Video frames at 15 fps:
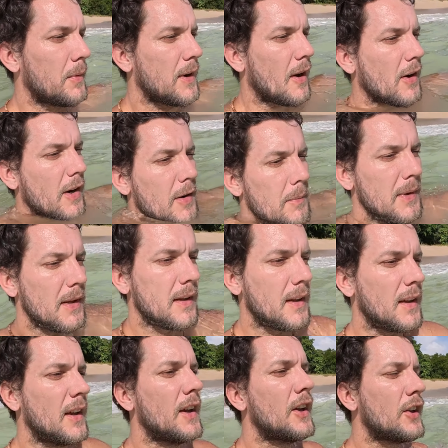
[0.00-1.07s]
We're not gonna be
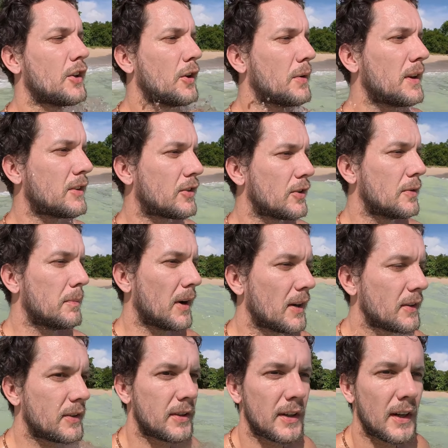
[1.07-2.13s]
doing too
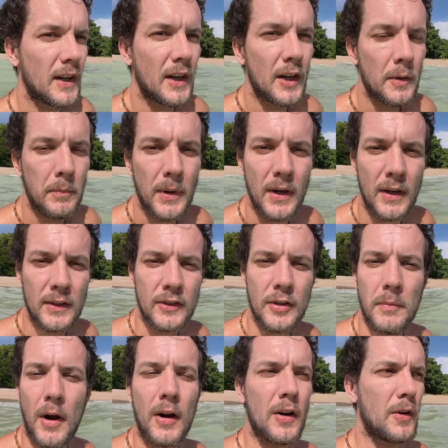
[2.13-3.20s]
much, but
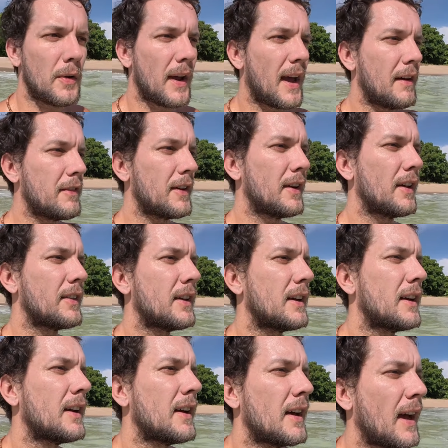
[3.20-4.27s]
tomorrow we have
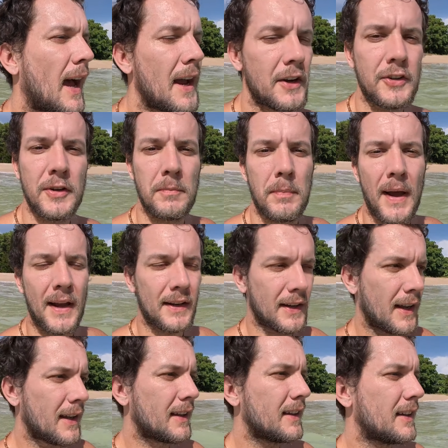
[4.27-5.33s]
another action-packed
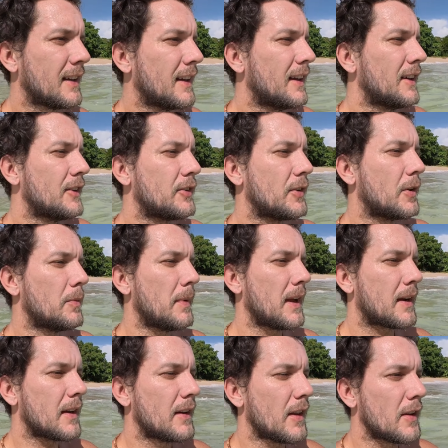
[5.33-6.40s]
day, so we'll
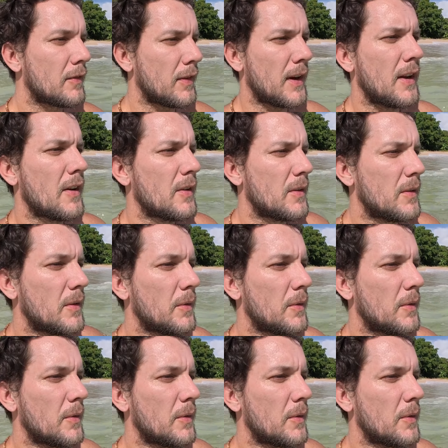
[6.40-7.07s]
make another video.